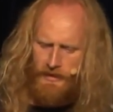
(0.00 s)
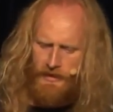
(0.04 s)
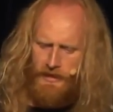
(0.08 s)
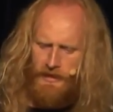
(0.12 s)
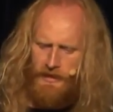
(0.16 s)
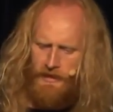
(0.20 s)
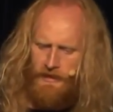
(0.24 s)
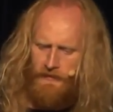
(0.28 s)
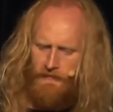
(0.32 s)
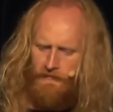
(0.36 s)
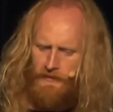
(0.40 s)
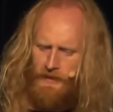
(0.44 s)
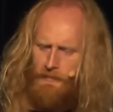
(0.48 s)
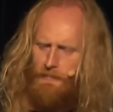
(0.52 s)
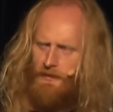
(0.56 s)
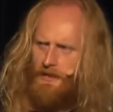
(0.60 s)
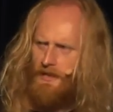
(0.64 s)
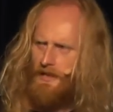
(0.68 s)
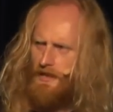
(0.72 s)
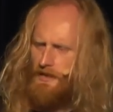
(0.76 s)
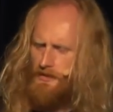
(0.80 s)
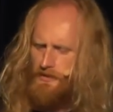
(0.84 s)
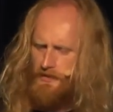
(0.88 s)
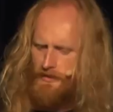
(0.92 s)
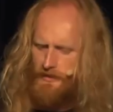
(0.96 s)
uh,
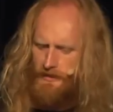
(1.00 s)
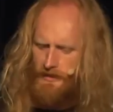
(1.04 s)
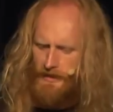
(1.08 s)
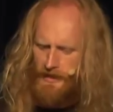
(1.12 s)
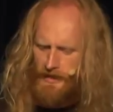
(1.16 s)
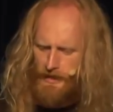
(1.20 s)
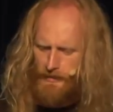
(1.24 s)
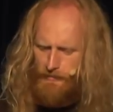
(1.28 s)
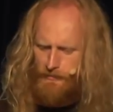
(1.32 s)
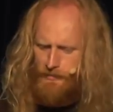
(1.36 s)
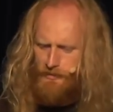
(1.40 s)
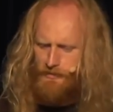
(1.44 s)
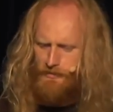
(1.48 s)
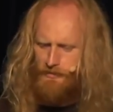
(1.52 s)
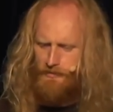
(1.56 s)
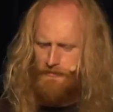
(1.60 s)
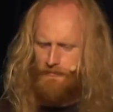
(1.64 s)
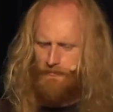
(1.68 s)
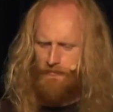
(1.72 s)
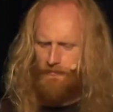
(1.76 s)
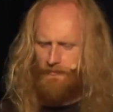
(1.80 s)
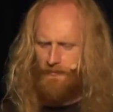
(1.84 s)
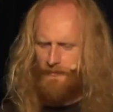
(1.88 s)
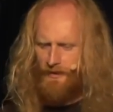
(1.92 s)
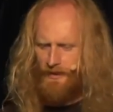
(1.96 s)
fabrication labs,
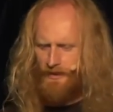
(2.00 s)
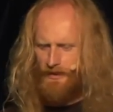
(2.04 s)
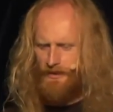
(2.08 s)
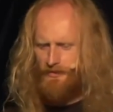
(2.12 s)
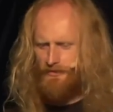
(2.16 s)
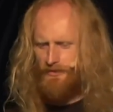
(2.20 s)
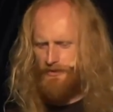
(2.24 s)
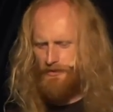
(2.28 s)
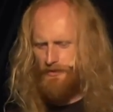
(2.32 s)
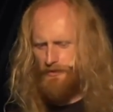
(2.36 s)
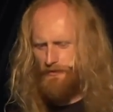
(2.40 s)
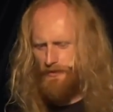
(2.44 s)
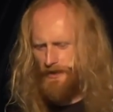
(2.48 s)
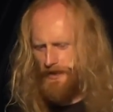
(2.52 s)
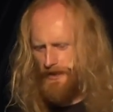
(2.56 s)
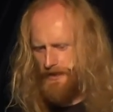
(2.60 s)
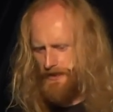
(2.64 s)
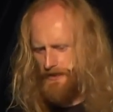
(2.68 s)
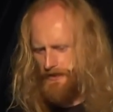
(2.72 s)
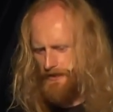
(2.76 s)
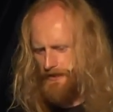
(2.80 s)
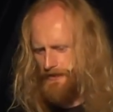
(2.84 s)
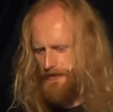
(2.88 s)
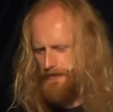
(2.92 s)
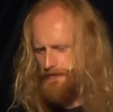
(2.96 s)
ECU
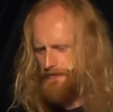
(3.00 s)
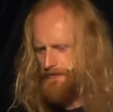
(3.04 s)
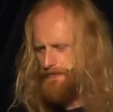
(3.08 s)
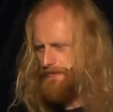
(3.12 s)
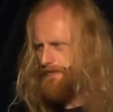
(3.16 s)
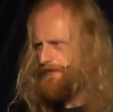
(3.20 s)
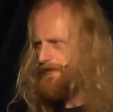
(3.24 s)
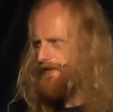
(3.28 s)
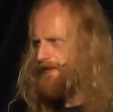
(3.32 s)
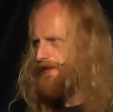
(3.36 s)
hacking,